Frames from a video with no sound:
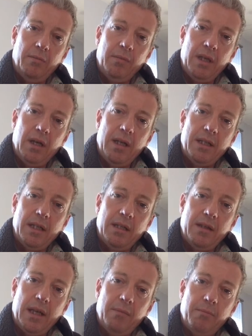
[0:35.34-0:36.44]
the idea
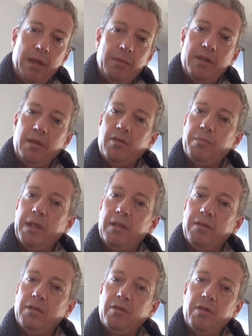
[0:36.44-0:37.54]
that maybe social
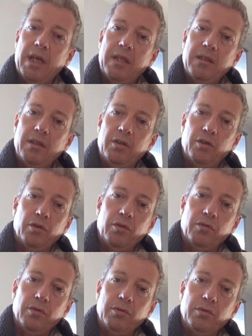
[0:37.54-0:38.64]
media is creating
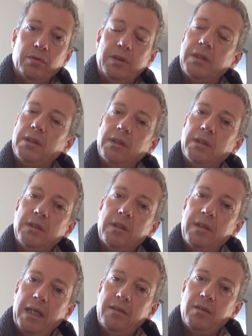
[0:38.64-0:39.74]
gurus
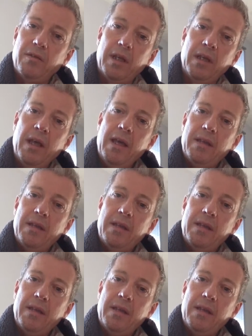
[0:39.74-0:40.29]
and that sort of thing.